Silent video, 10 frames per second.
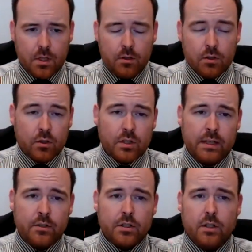So
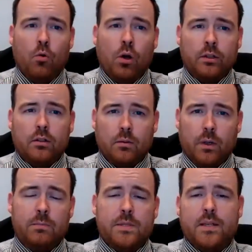essentially you go onto the
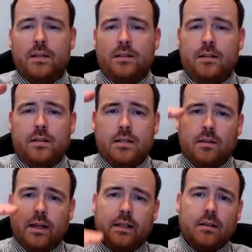website, you
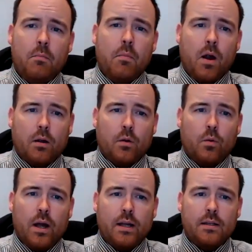select the Marque
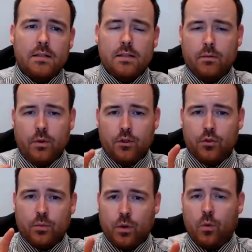wax, which you're
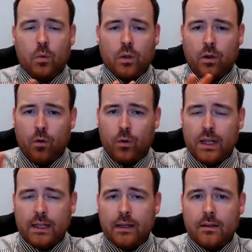probably
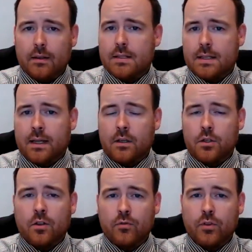already in this section
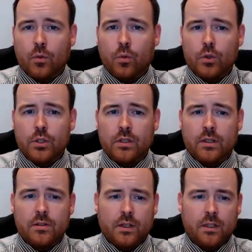if you're watching this
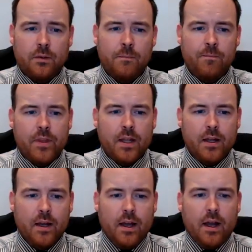video.
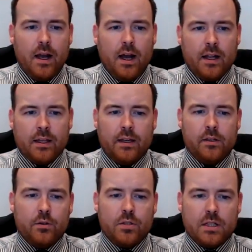And then
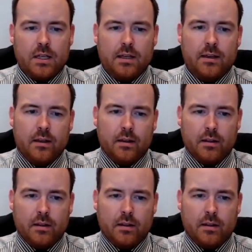you'll see